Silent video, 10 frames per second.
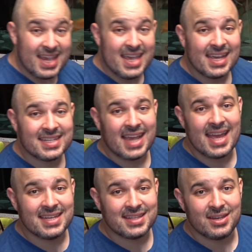eager to
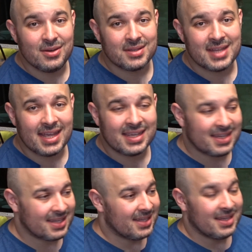get into the new tank.
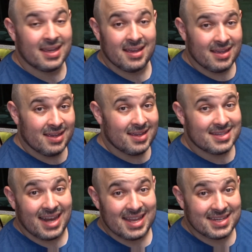
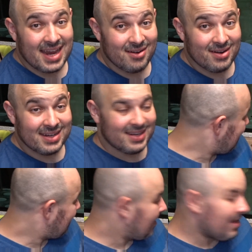So let's get her in.
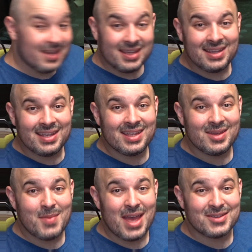
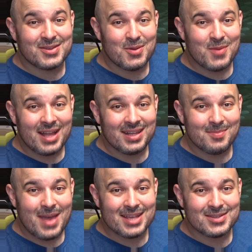Male's doing well.
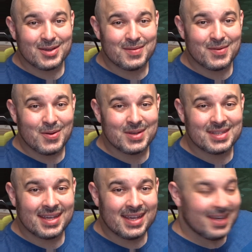Male's looking forward
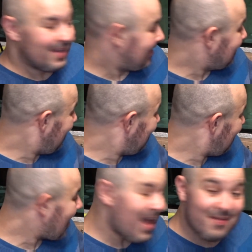to
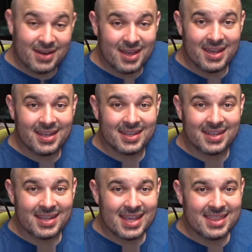having her
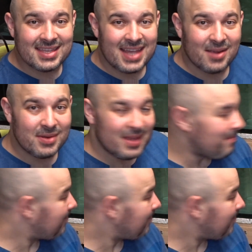in the tank with him.